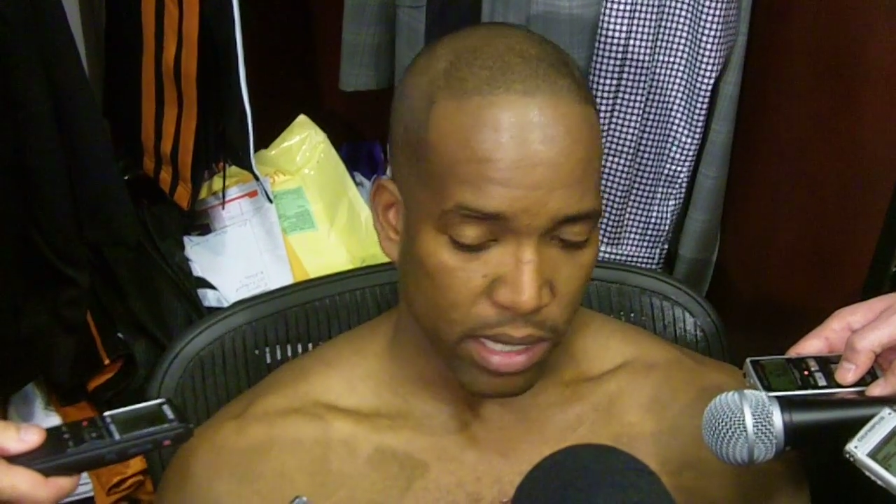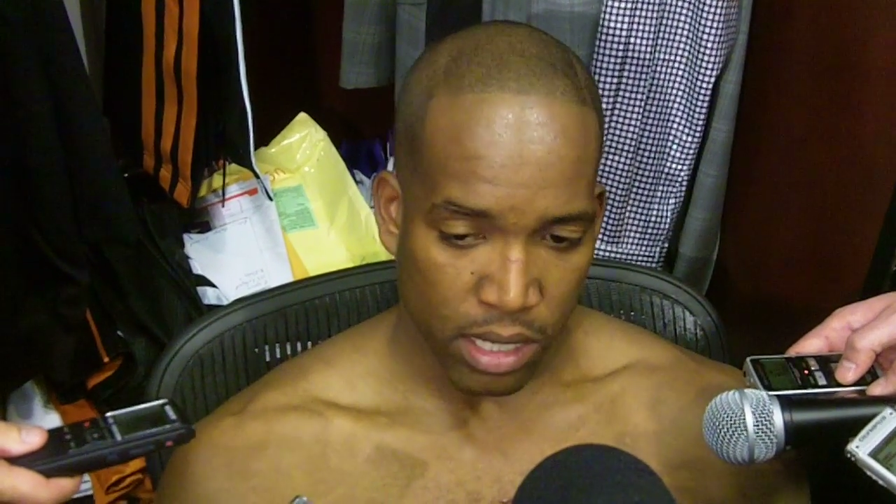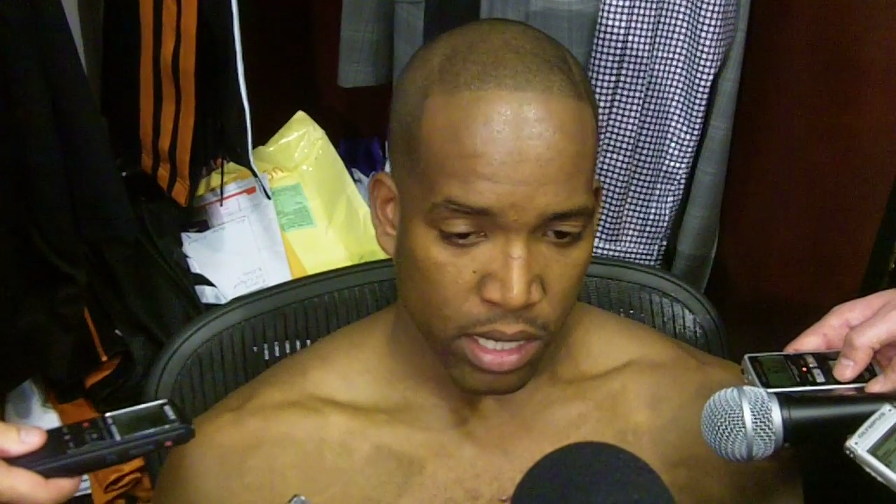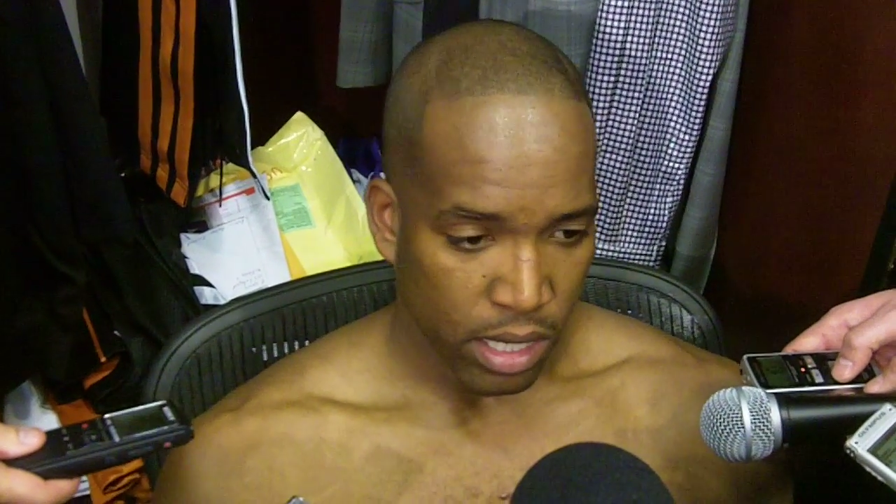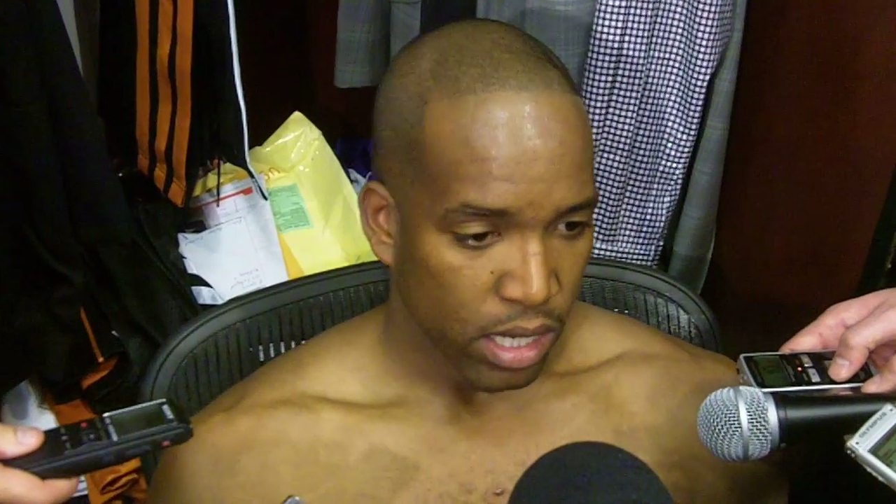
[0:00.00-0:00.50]
And
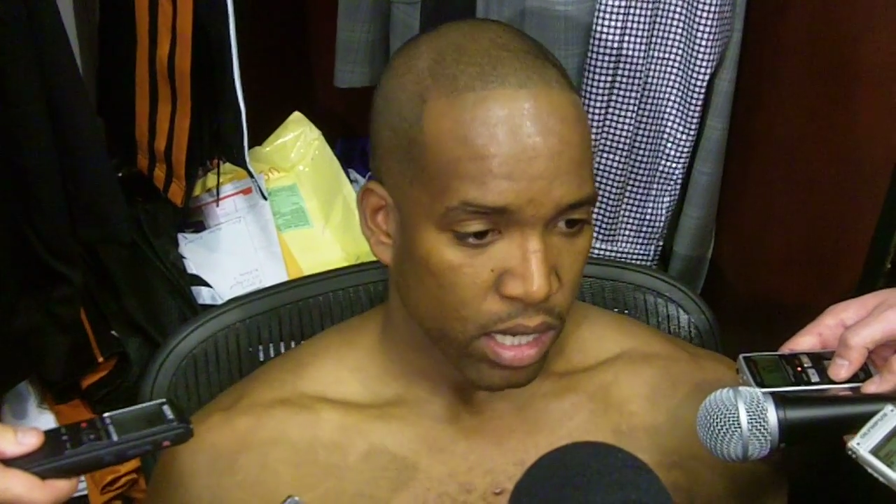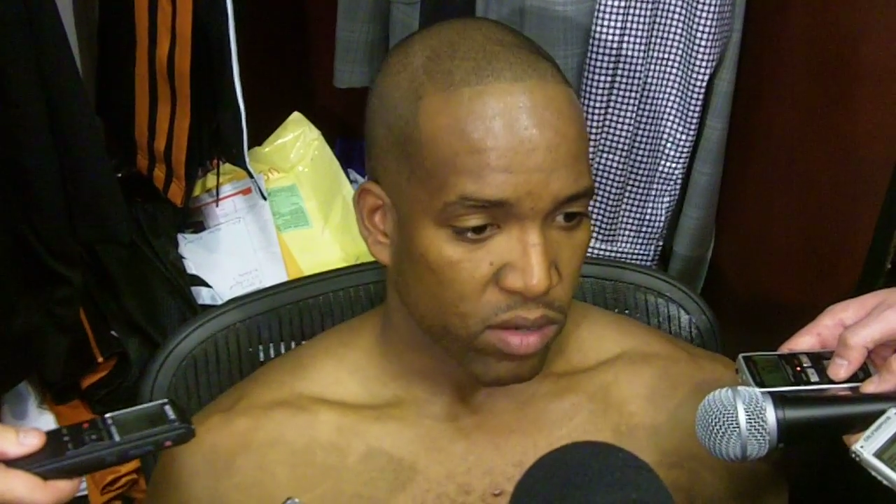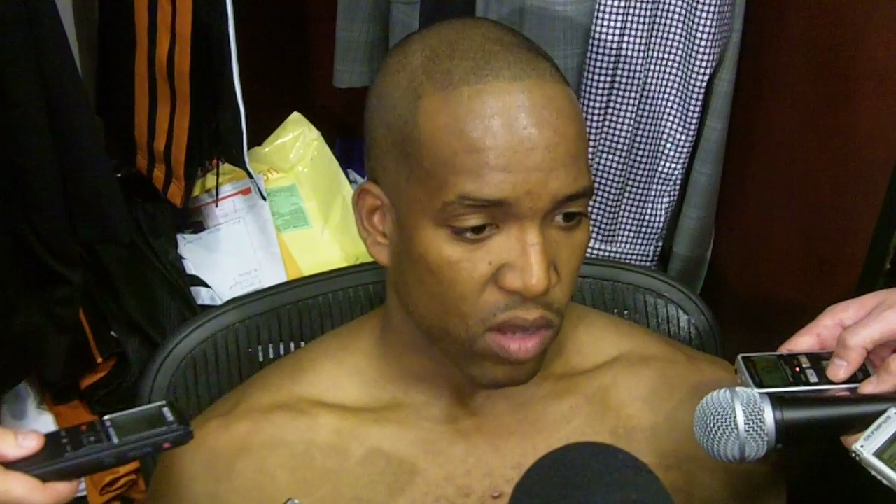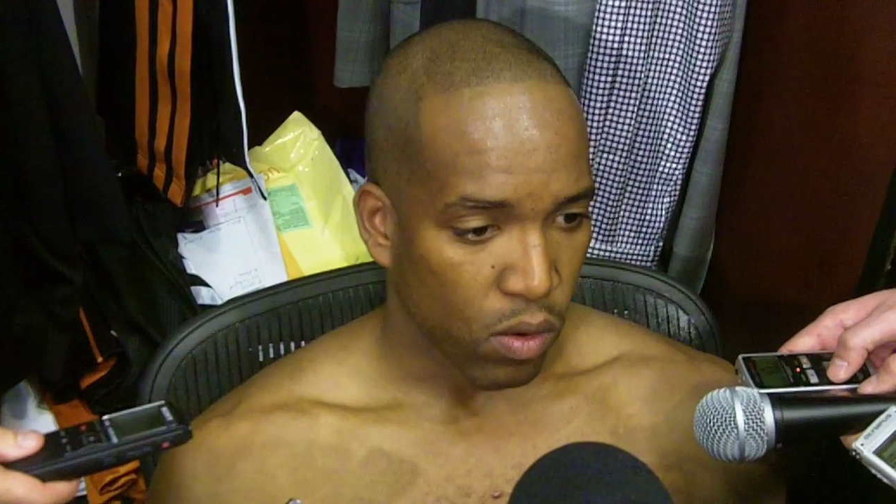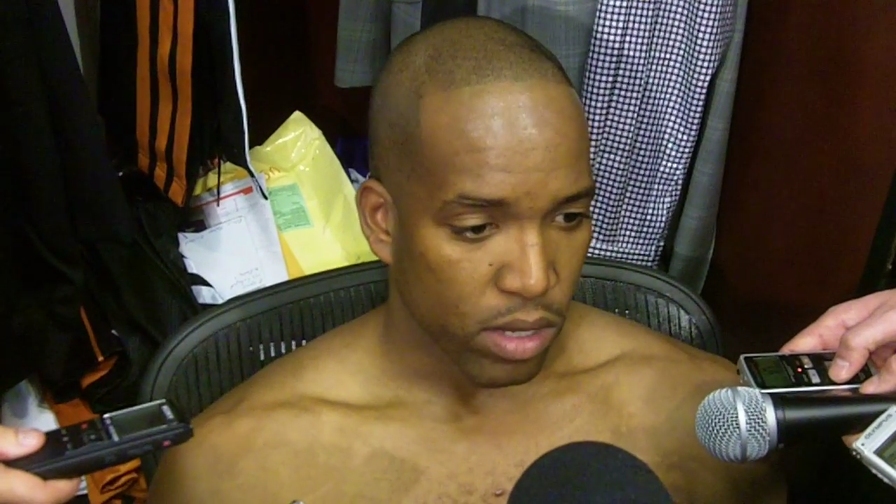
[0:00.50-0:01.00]

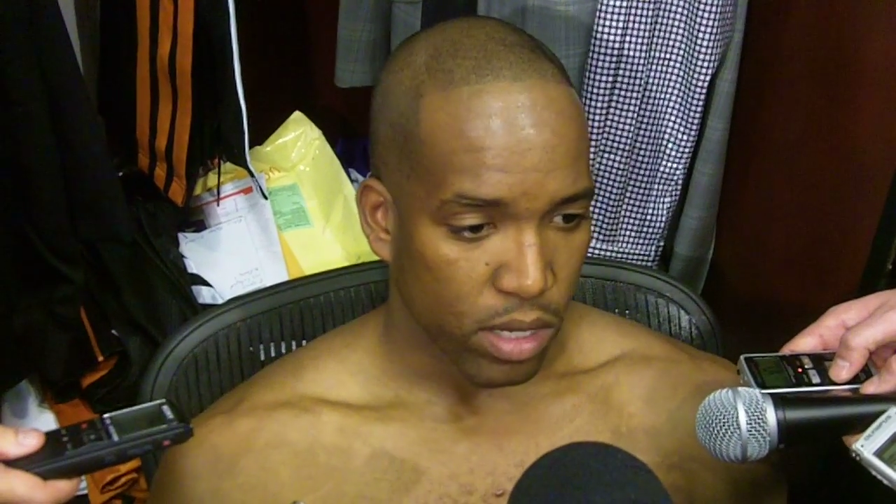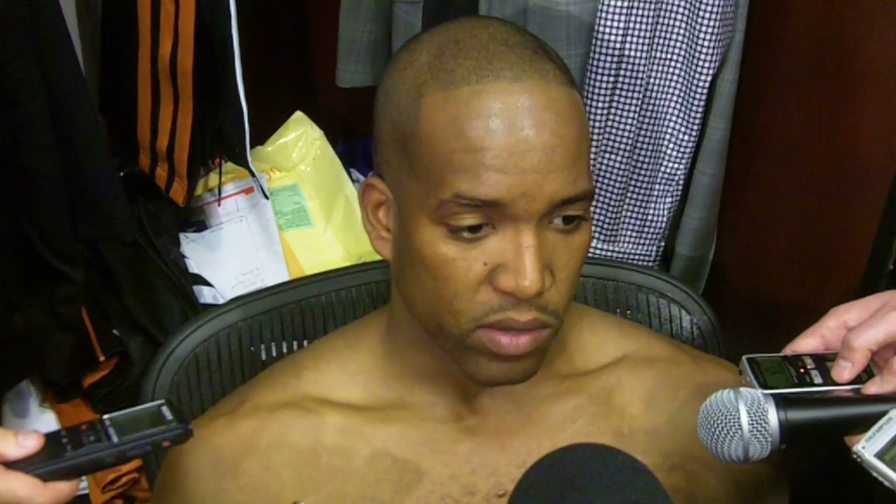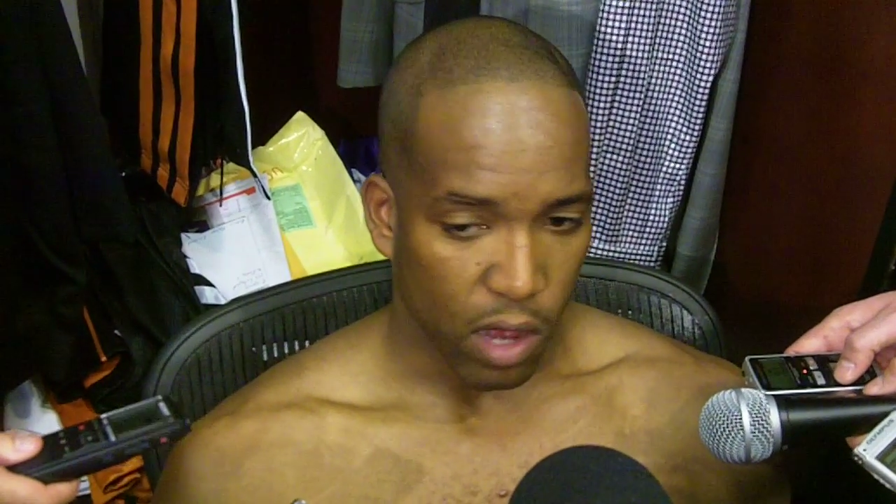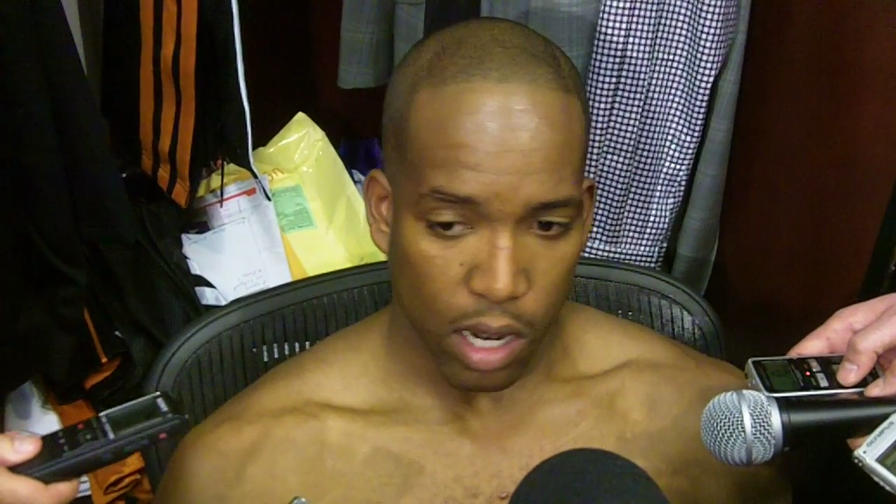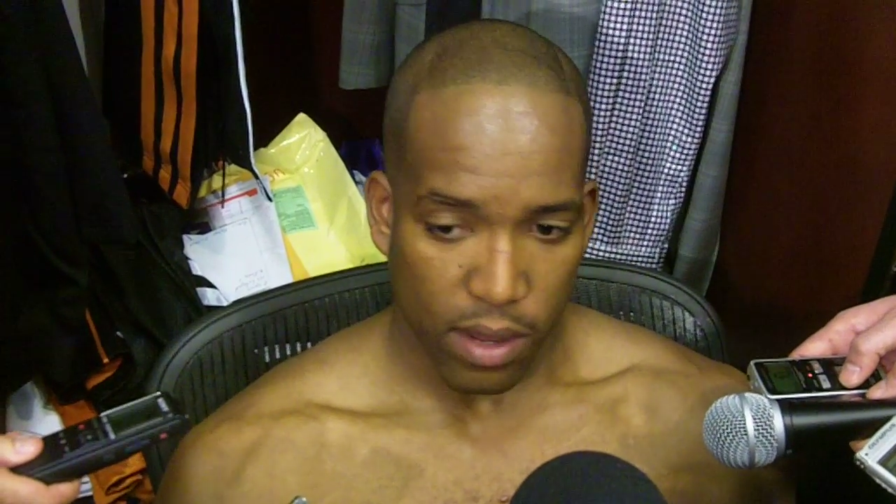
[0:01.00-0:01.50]
so
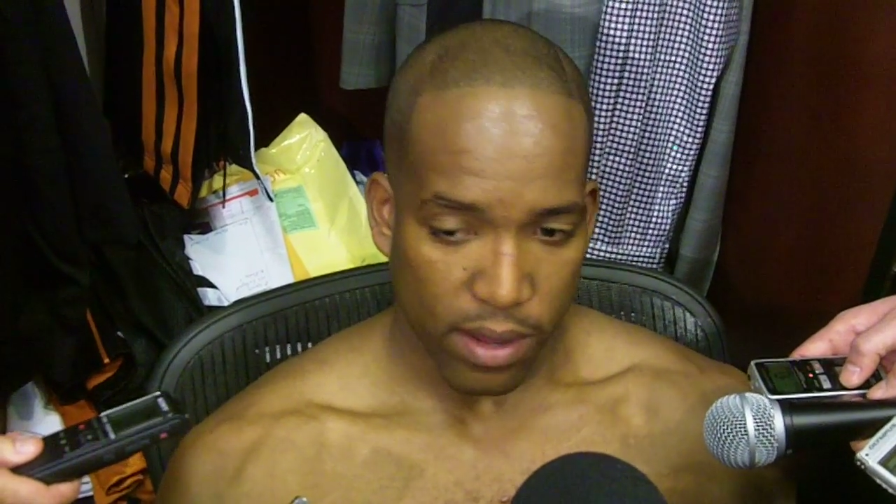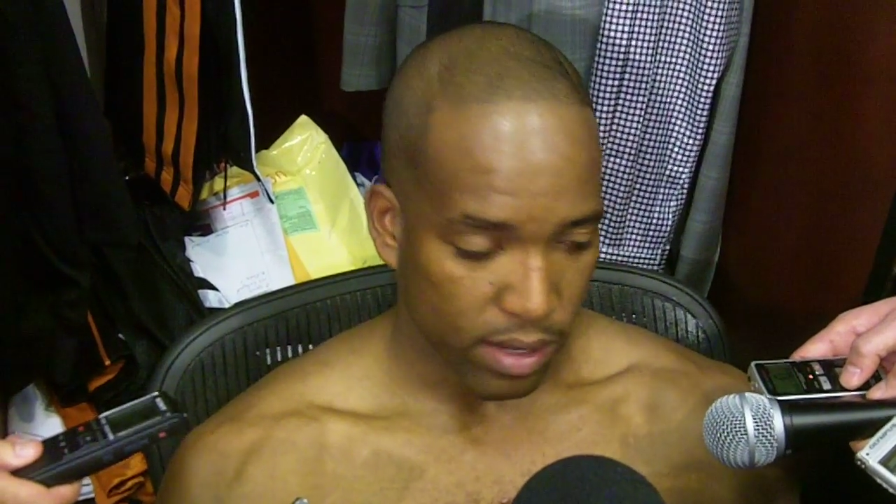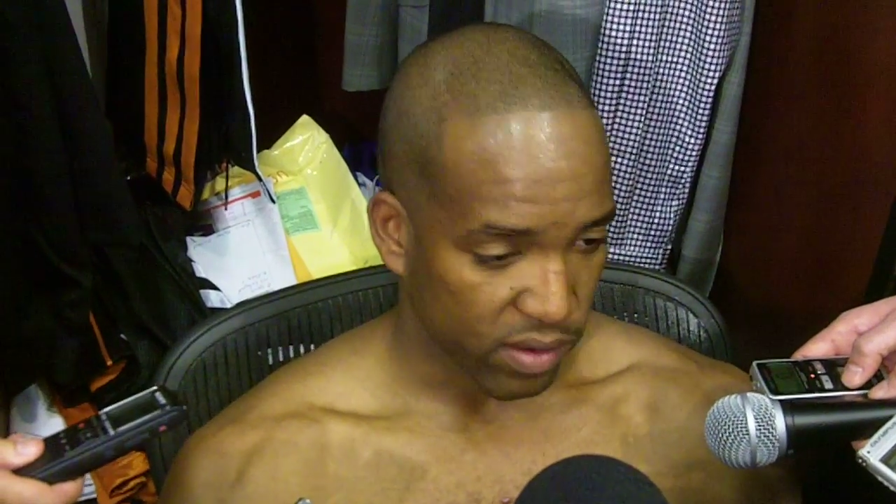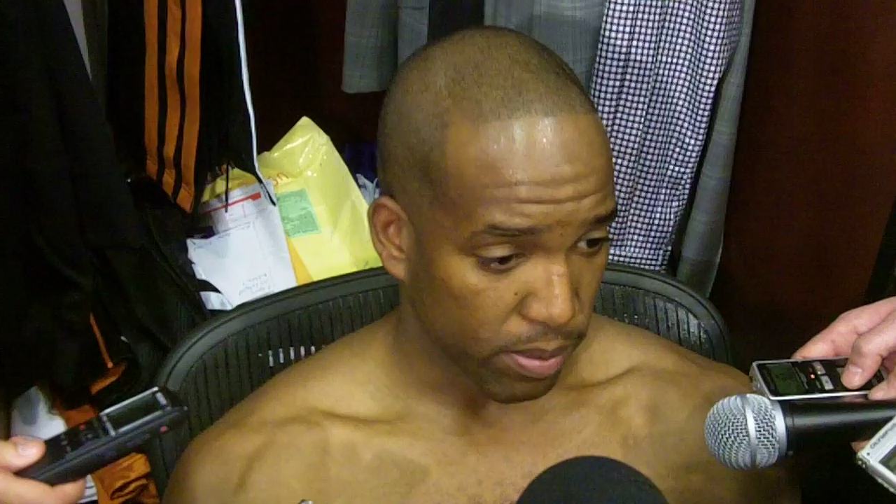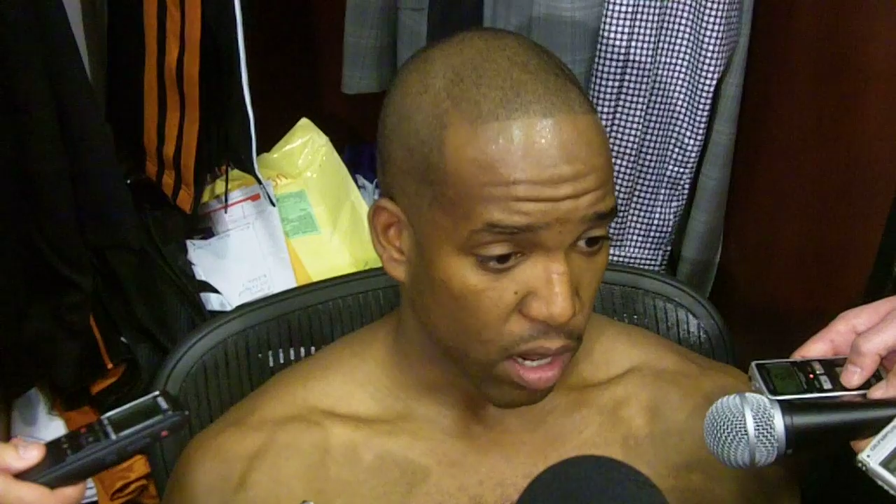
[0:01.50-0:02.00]
it's all
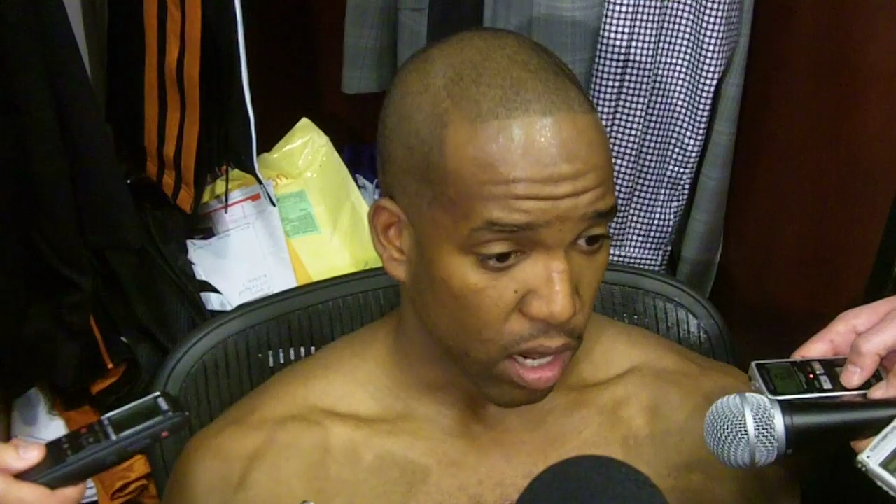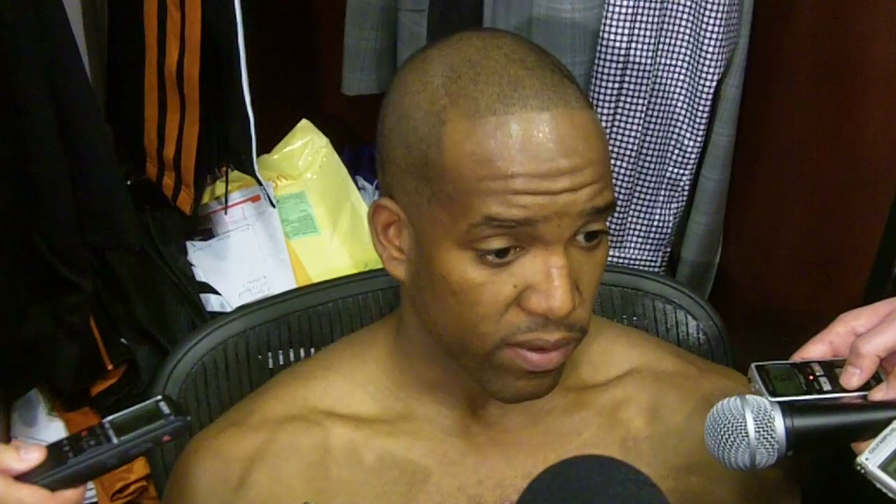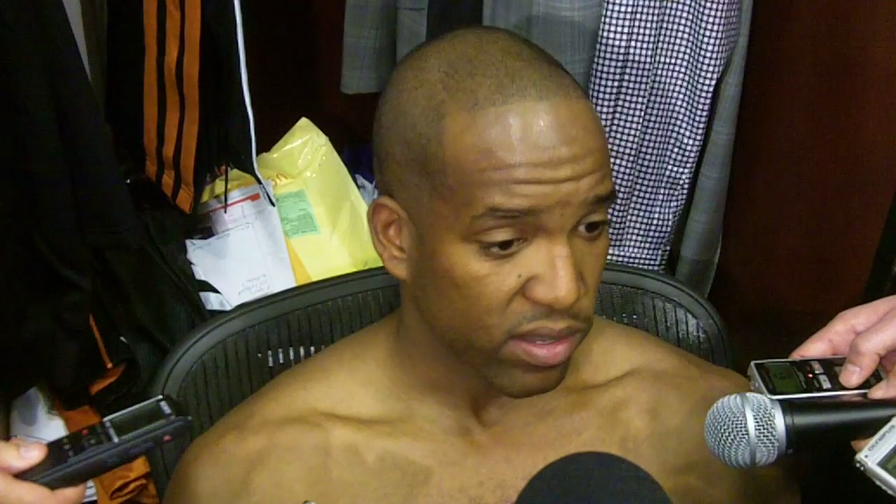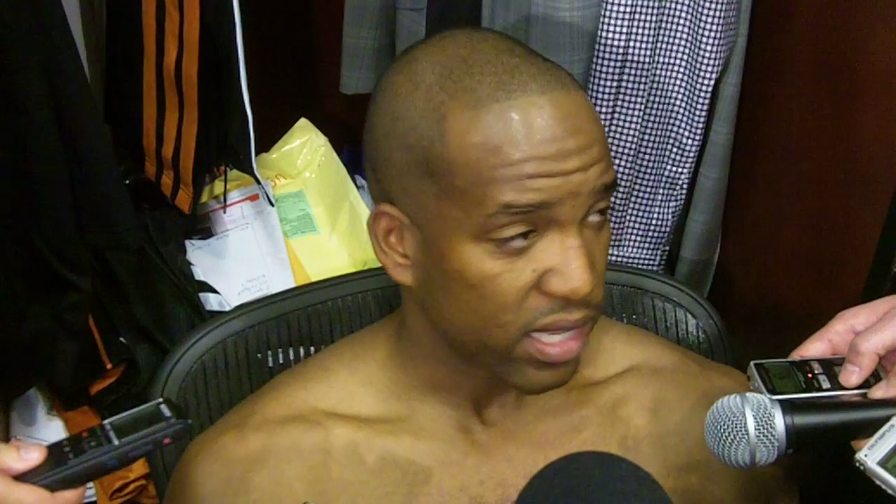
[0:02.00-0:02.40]
uh, it's up to all of